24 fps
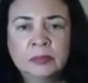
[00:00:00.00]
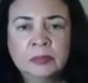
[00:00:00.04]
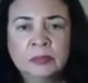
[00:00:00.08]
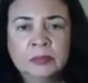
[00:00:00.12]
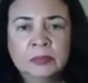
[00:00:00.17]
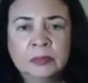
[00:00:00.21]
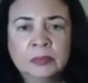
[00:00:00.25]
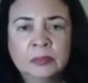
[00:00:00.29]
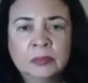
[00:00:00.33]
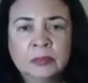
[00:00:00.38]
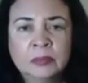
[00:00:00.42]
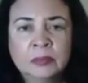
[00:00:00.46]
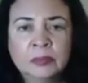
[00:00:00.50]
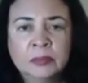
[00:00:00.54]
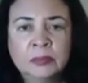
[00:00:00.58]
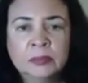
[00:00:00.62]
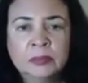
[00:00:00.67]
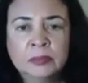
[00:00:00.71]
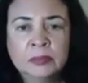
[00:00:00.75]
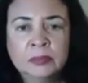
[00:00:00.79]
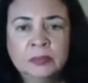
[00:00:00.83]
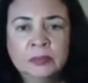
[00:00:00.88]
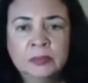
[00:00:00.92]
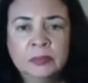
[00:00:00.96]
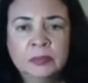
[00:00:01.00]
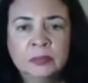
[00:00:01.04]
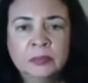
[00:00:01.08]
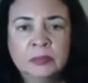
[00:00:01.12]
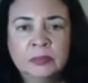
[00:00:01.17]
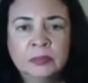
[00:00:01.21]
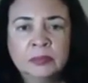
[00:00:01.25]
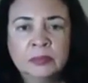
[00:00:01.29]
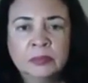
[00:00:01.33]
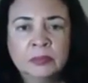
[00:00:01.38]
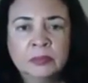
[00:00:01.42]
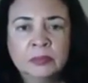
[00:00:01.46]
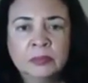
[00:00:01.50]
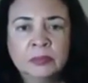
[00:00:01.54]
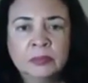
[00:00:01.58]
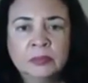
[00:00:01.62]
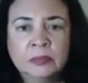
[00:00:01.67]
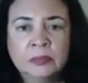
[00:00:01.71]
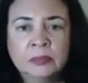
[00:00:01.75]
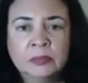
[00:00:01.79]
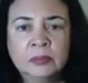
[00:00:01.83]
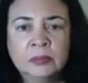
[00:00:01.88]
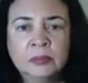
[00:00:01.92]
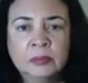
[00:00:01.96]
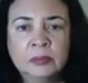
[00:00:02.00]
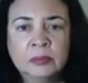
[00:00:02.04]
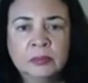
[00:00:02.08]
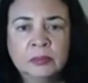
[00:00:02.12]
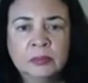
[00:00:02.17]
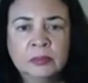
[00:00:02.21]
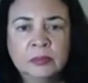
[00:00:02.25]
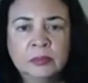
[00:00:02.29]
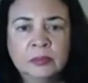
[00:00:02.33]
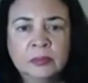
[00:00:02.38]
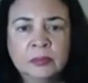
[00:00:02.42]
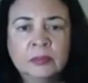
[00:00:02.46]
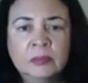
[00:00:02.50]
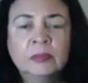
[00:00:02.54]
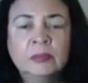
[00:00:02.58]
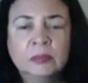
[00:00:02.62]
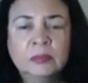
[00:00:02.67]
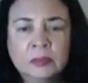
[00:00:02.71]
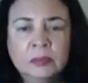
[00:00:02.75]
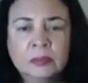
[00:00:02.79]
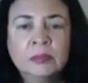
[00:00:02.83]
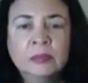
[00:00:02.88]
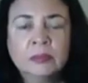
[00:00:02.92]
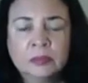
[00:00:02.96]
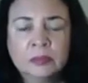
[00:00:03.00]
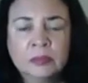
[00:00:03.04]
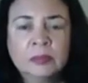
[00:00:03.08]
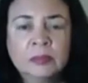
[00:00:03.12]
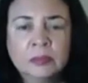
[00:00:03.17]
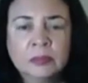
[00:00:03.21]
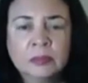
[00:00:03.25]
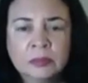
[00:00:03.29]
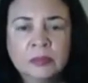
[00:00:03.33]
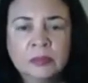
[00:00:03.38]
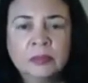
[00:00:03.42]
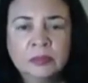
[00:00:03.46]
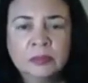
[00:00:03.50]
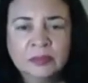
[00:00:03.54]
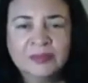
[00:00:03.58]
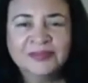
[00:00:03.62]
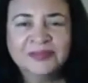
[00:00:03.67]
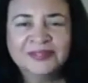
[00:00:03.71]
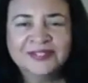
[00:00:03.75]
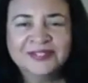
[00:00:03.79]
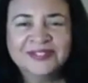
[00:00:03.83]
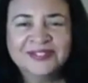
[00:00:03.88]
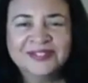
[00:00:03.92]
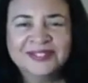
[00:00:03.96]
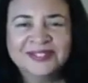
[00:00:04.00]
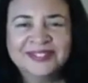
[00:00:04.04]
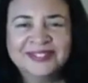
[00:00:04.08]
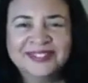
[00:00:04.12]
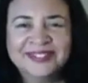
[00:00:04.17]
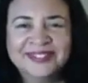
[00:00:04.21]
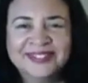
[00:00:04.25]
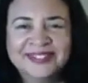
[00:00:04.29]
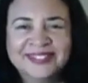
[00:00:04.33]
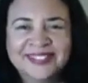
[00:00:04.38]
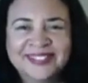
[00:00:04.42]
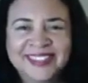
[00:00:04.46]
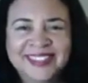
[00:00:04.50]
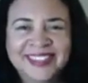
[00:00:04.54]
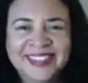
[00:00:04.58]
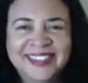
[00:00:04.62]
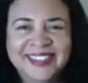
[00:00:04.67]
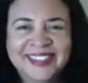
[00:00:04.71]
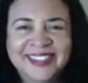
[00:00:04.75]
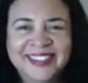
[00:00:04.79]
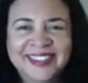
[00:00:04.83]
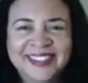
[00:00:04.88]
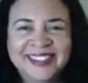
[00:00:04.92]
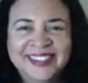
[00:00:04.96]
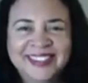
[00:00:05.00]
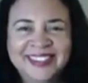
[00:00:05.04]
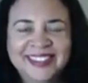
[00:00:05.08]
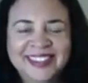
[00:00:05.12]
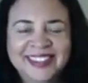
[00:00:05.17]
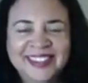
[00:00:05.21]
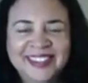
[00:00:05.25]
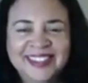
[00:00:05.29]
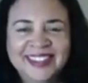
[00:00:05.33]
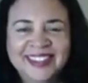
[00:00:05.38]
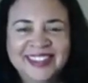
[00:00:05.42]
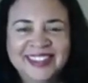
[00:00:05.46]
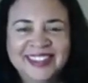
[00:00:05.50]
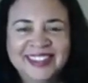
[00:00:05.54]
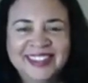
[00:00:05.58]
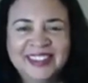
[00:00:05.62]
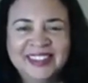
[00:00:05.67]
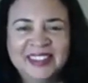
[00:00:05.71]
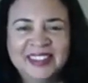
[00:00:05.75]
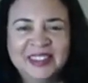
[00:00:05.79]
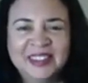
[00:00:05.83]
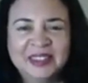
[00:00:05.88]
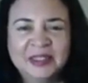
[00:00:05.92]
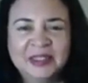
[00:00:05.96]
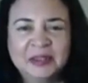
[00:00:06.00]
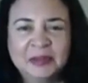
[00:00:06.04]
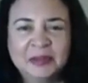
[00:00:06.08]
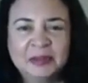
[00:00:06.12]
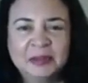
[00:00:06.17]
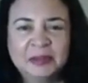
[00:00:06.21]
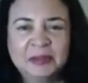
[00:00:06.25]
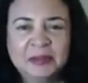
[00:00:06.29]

The person shown says nothing.